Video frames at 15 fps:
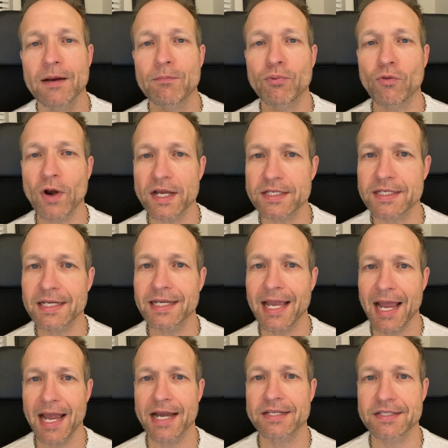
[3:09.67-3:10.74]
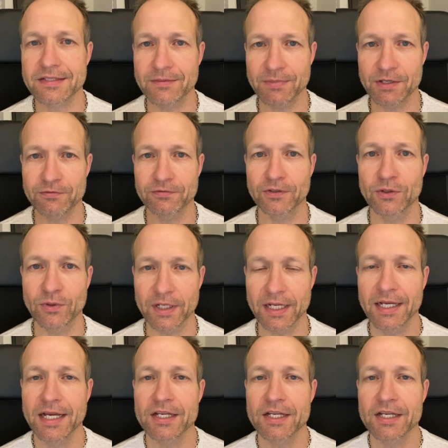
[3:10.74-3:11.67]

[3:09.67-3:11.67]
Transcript: Pricing has to be fluid.